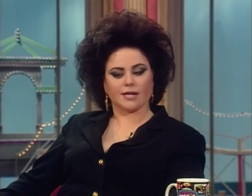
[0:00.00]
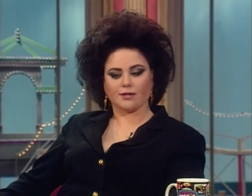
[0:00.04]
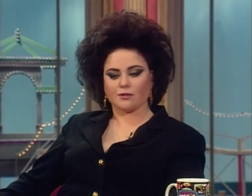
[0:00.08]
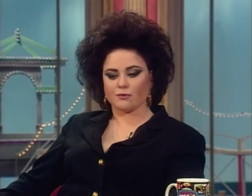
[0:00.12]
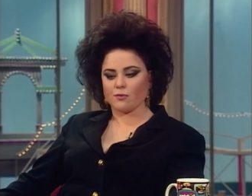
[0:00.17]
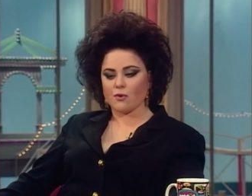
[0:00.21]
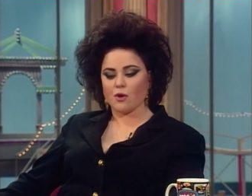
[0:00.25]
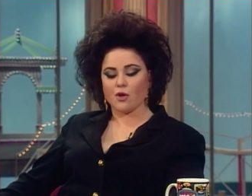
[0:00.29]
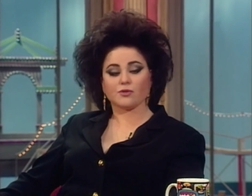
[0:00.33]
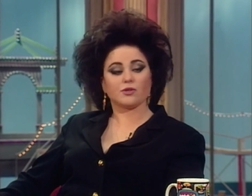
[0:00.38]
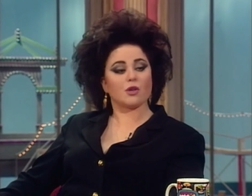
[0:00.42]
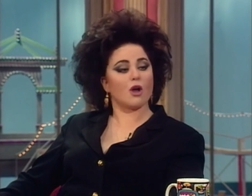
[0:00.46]
Dinner
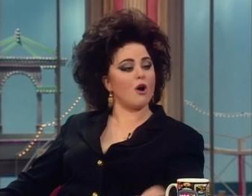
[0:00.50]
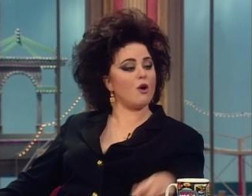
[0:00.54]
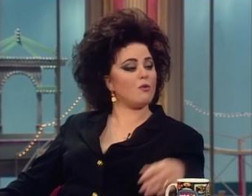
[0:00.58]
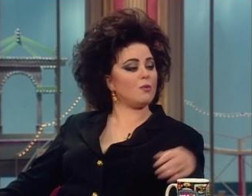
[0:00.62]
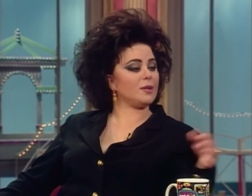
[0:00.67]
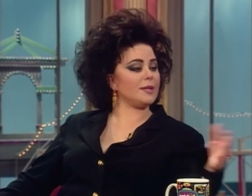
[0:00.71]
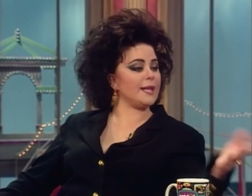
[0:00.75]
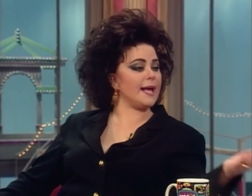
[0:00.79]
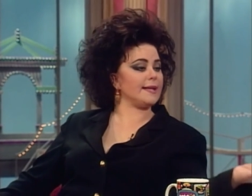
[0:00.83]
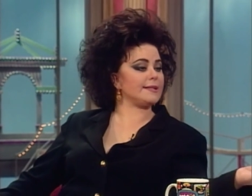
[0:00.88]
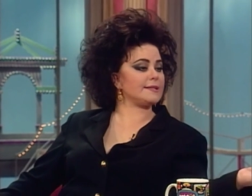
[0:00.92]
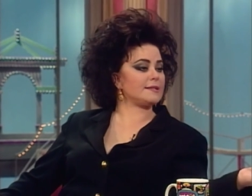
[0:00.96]
rolls. Oh,
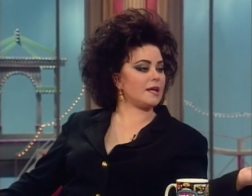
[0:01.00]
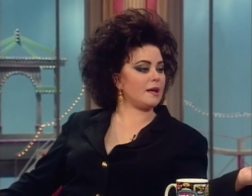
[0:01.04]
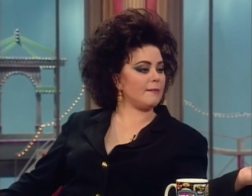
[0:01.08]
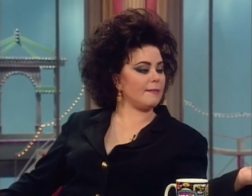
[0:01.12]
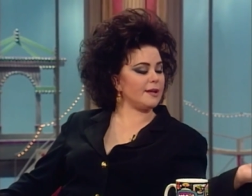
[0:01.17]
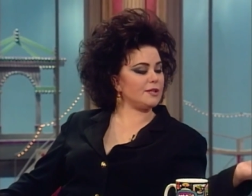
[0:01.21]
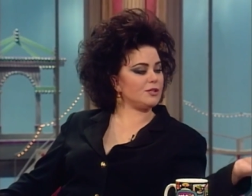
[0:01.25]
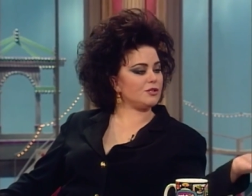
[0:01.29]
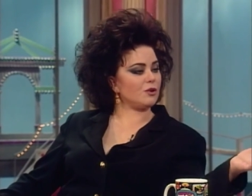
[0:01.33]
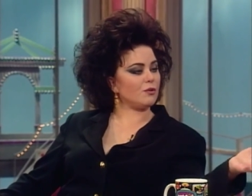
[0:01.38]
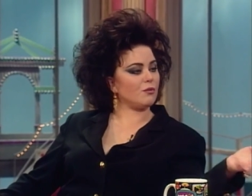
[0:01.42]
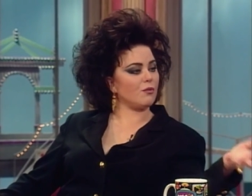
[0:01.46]
well, last time
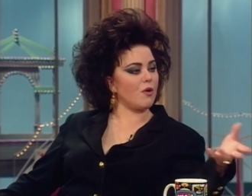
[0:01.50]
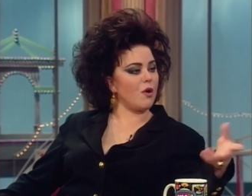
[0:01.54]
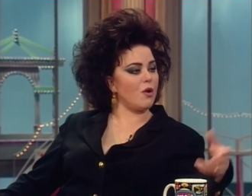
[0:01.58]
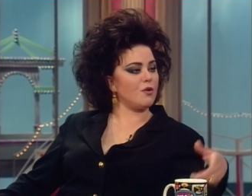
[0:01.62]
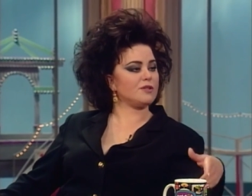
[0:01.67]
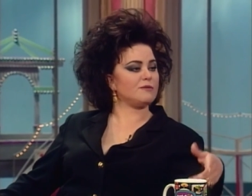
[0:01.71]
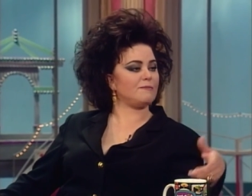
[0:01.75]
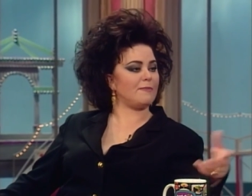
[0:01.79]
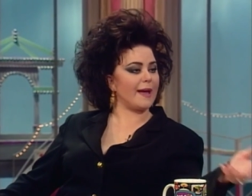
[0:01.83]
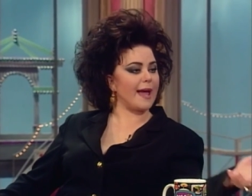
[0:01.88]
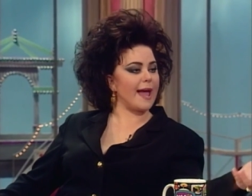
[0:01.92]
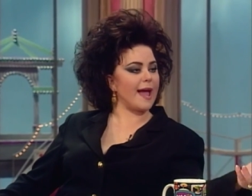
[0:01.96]
I took
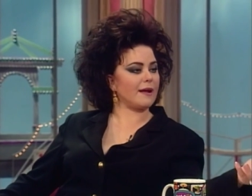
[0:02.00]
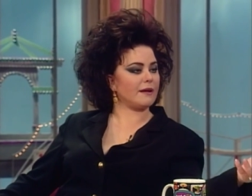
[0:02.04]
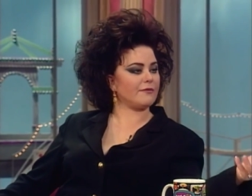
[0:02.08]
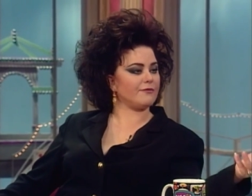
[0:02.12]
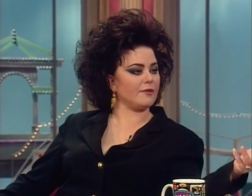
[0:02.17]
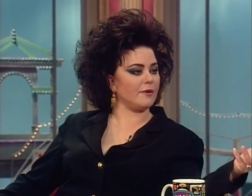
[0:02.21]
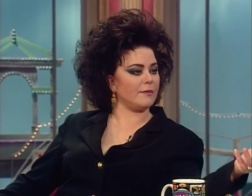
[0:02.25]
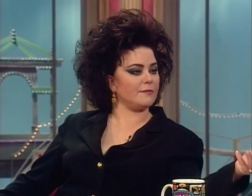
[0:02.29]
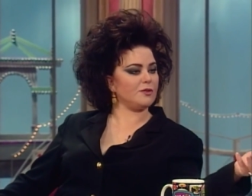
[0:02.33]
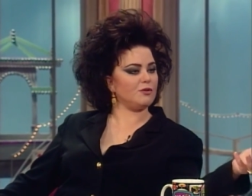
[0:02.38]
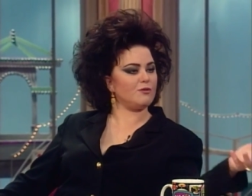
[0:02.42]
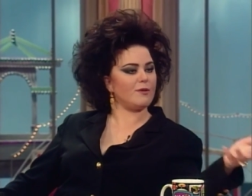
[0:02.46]
rolls back
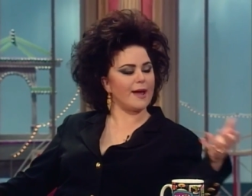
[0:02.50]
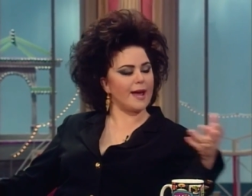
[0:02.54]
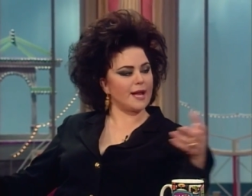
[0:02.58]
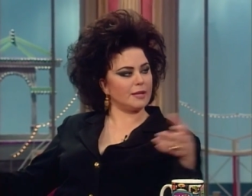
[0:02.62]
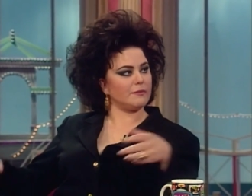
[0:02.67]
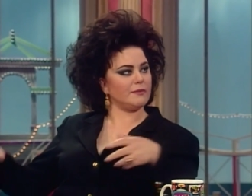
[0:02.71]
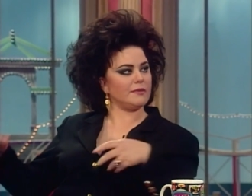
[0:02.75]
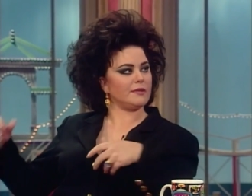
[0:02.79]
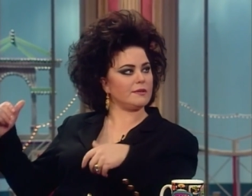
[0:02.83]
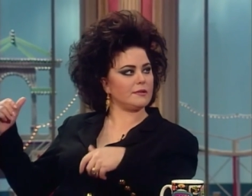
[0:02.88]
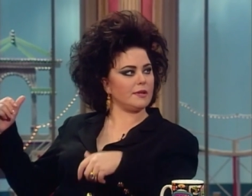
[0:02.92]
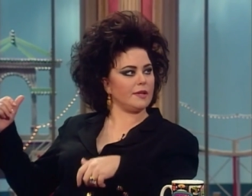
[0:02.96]
from... You had
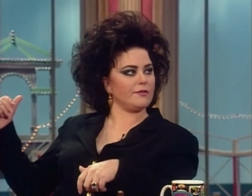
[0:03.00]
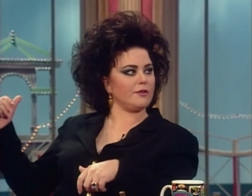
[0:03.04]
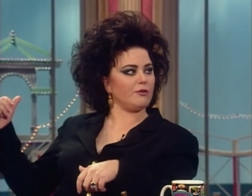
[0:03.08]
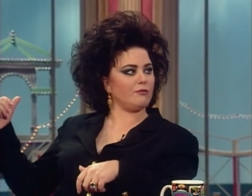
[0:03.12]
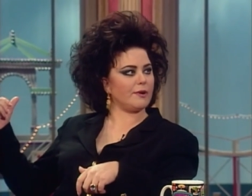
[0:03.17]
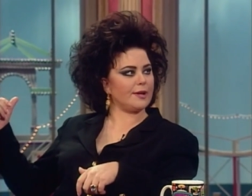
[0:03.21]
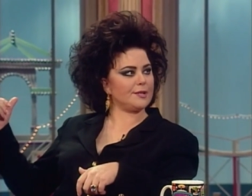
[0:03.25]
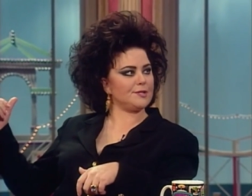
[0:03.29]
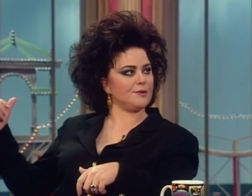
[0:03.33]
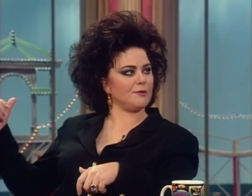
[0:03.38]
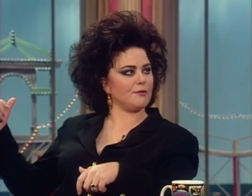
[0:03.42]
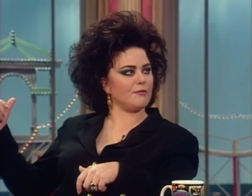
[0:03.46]
them in the
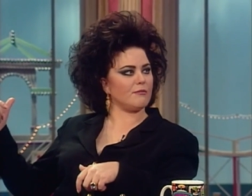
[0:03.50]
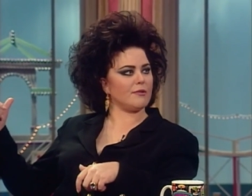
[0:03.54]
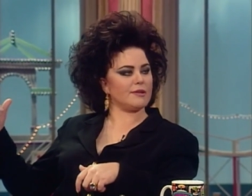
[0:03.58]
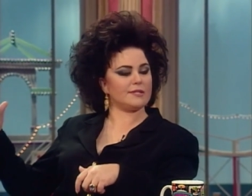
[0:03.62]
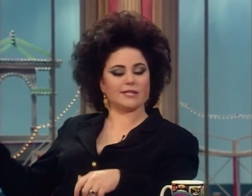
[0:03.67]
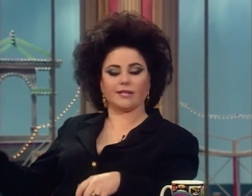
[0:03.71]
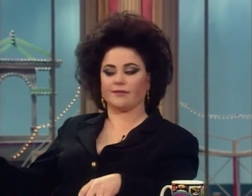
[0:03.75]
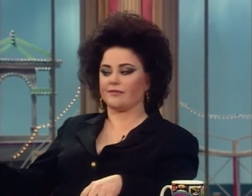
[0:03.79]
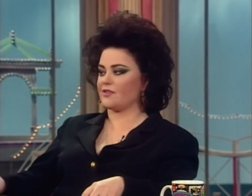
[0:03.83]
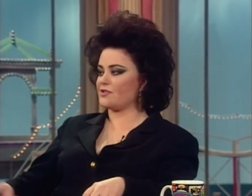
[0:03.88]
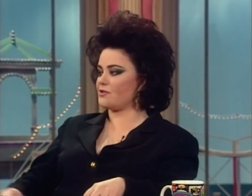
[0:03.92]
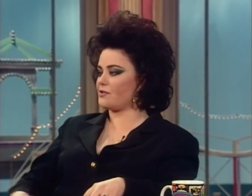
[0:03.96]
dressing room. I
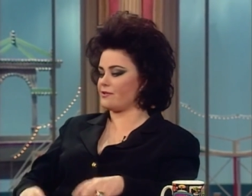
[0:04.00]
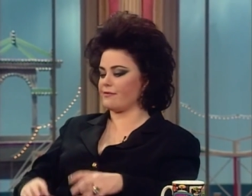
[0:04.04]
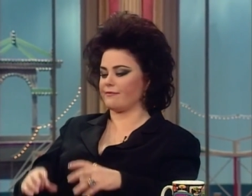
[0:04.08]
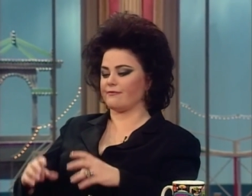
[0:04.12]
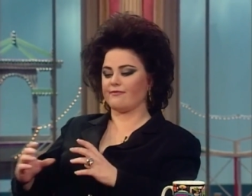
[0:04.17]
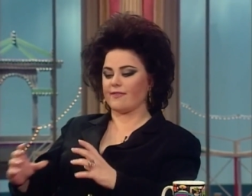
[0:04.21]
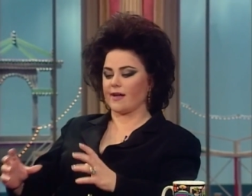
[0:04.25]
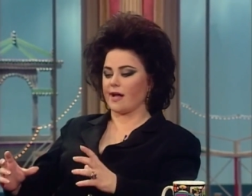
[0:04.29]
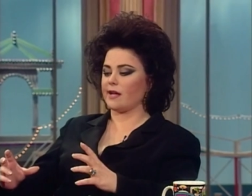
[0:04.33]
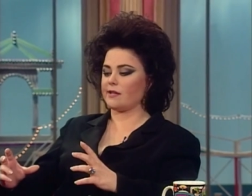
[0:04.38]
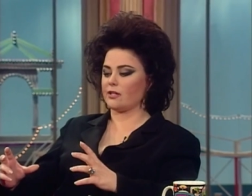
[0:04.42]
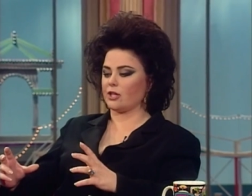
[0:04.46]
said, these are some
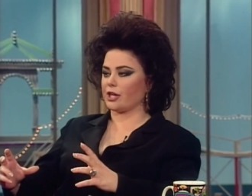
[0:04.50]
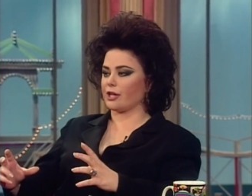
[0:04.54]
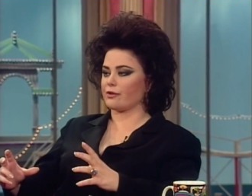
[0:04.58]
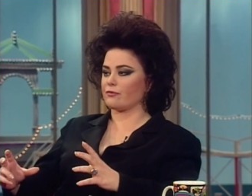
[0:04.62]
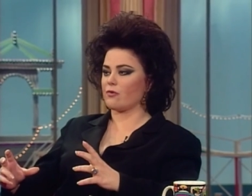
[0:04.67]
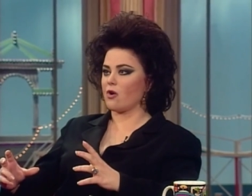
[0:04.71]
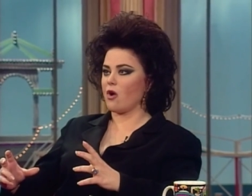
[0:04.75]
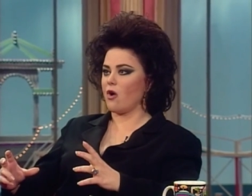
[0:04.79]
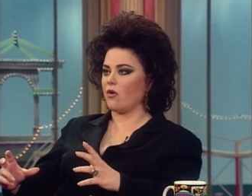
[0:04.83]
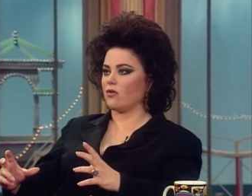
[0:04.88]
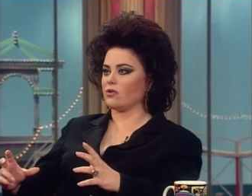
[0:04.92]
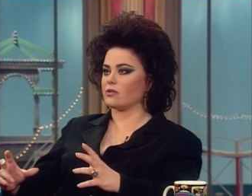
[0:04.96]
fine-looking
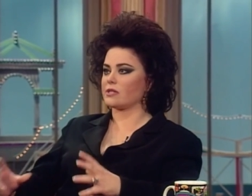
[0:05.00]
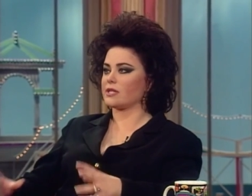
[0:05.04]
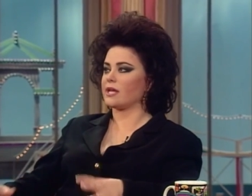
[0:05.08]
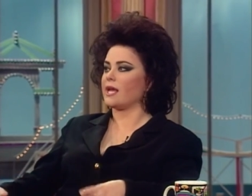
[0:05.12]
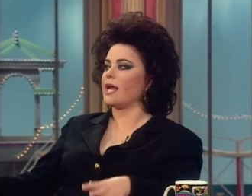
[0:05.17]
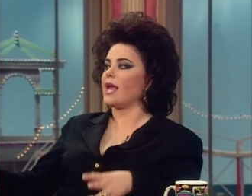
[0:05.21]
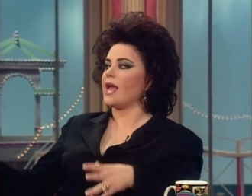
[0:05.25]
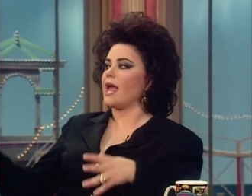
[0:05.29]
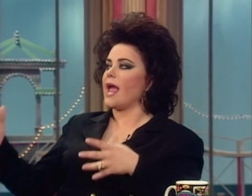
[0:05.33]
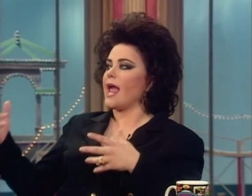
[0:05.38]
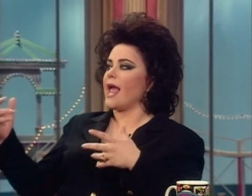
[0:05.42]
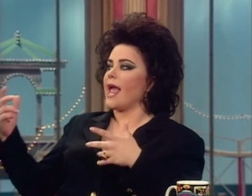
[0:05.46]
rolls.
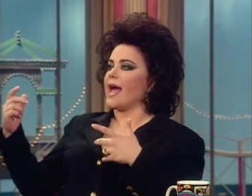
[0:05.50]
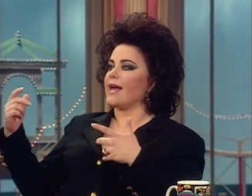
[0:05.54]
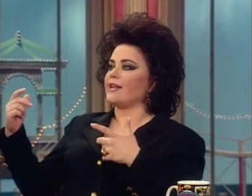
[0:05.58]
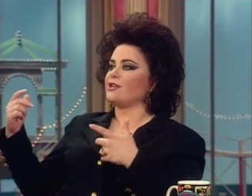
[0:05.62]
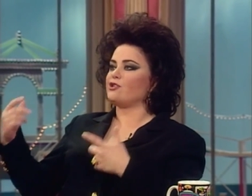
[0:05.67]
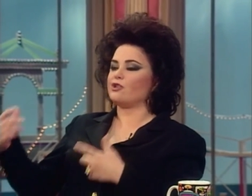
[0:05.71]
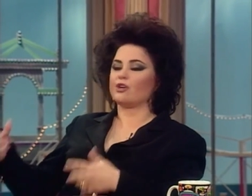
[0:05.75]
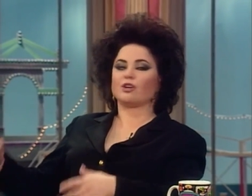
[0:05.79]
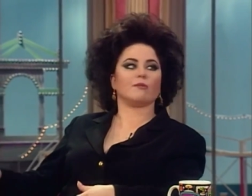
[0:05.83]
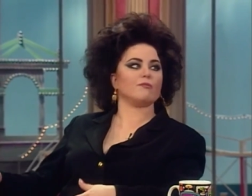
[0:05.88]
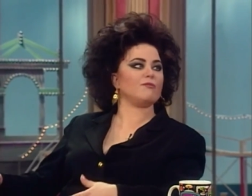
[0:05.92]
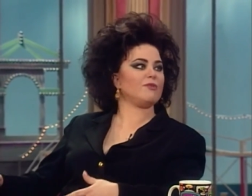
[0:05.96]

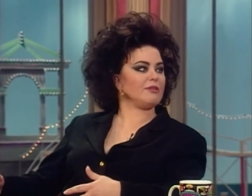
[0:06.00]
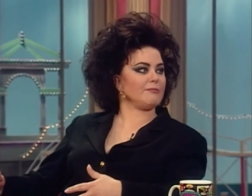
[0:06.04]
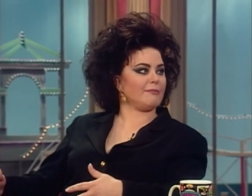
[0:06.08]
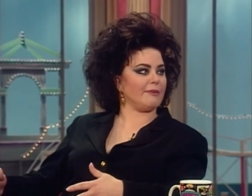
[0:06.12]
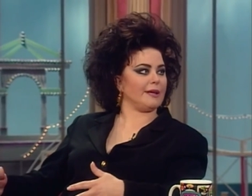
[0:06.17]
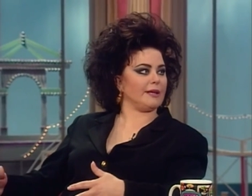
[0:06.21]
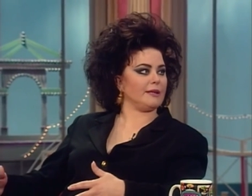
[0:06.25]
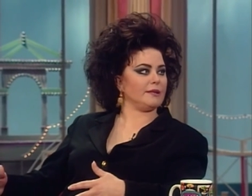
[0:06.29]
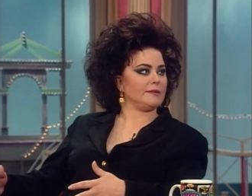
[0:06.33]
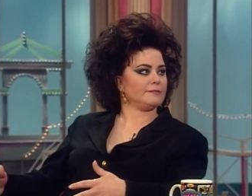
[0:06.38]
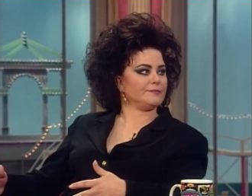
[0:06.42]
And took them with me.